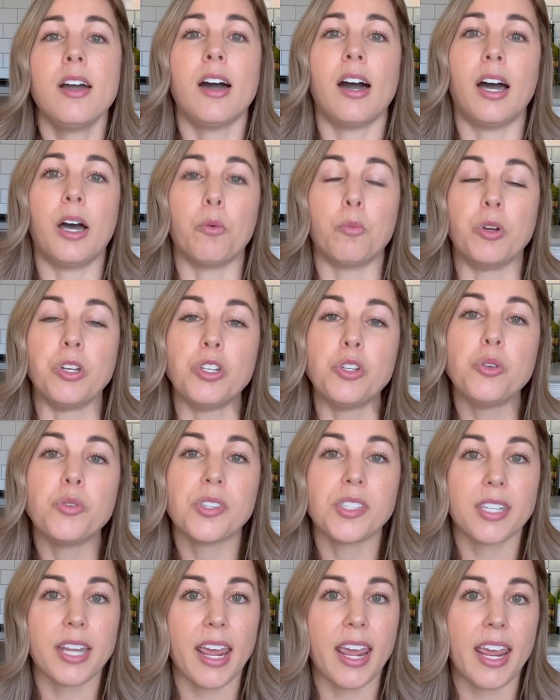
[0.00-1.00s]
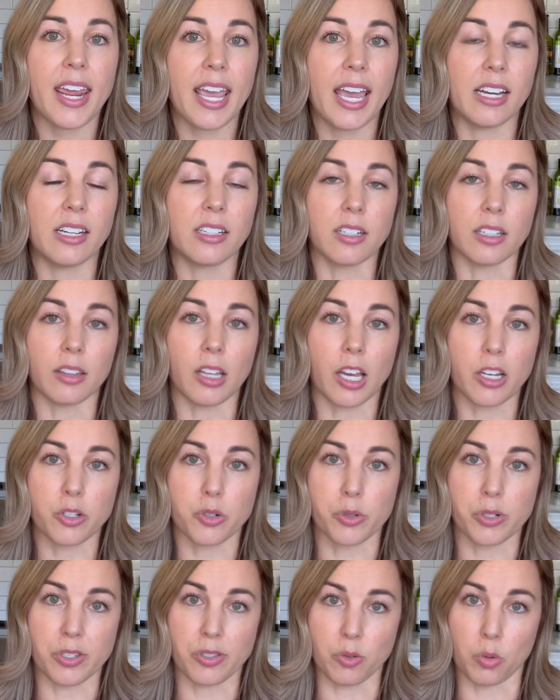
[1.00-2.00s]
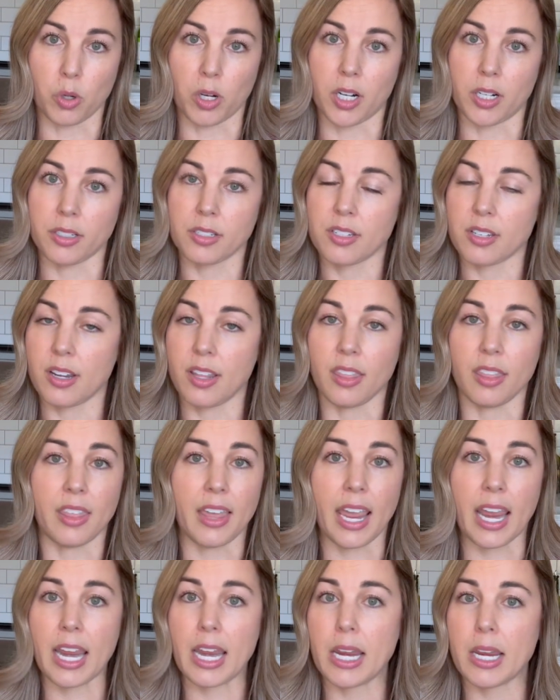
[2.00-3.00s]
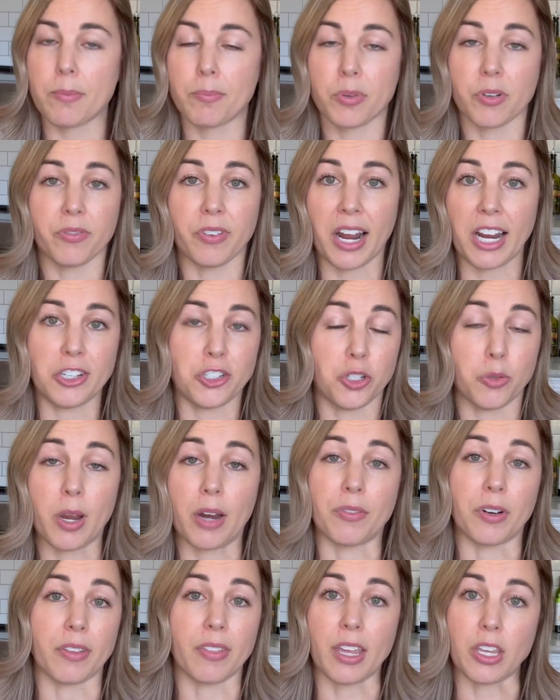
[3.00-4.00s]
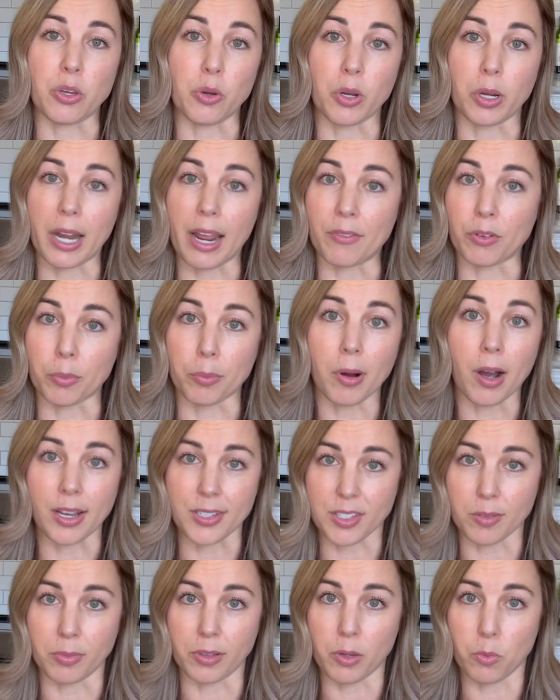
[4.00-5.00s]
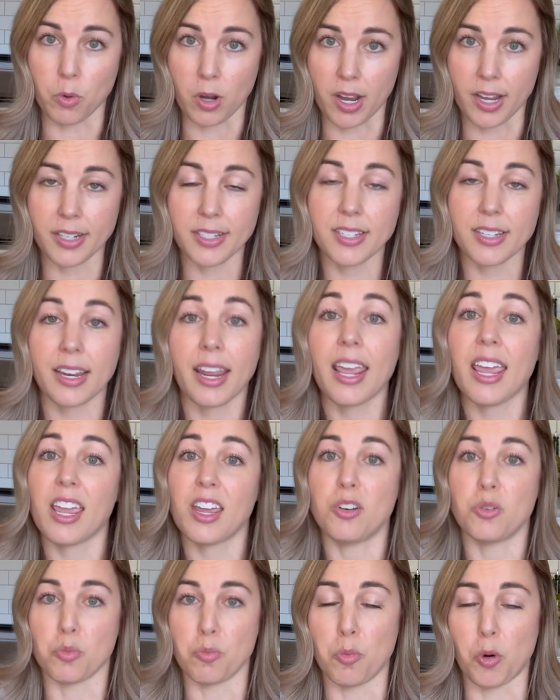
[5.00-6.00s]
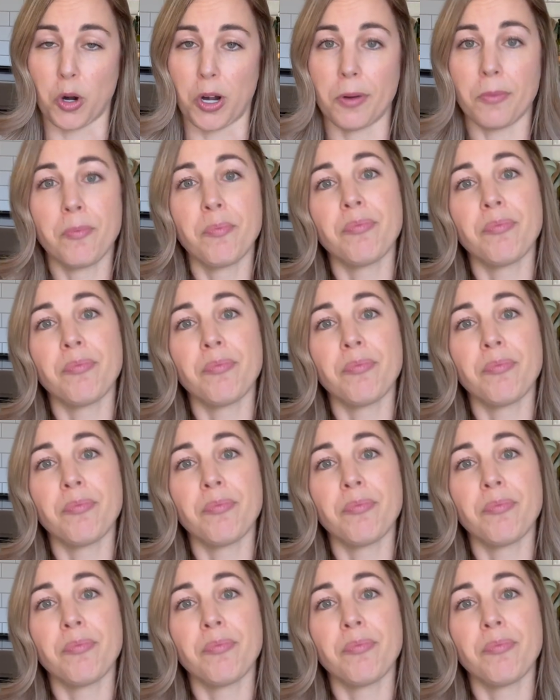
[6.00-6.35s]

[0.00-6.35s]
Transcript: When you stay at a deluxe resort, they provide you everything you could ever possibly want and more.